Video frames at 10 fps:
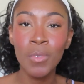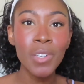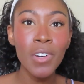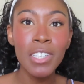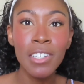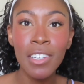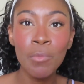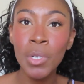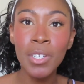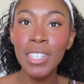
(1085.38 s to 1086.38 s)
the fuck is it?
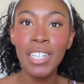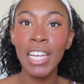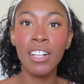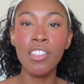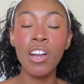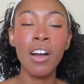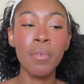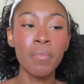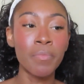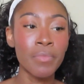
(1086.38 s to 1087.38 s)
What is it in English?
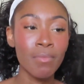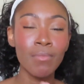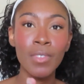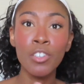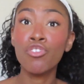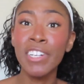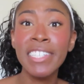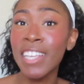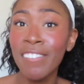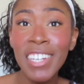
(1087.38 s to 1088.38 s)
Street
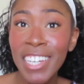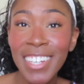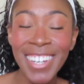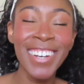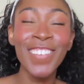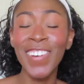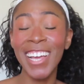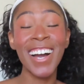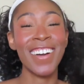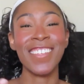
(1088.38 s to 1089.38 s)
70. Oh my
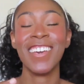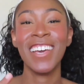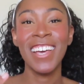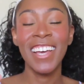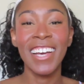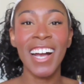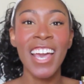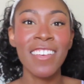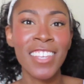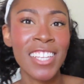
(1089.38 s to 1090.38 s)
gosh.
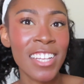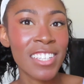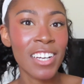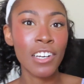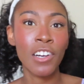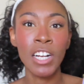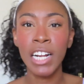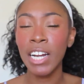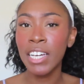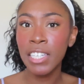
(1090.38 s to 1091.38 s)
Calle 70 or
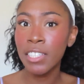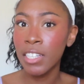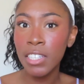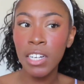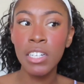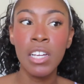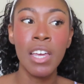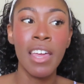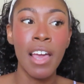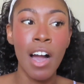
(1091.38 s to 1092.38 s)
like La 70.
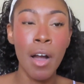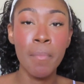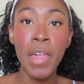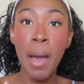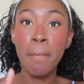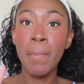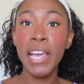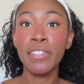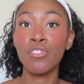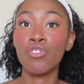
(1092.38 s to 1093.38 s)
That
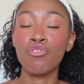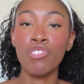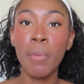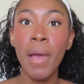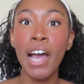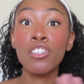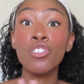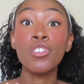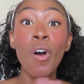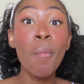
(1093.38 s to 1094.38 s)
main strip has
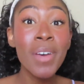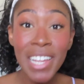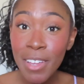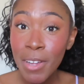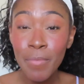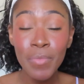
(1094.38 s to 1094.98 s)
so many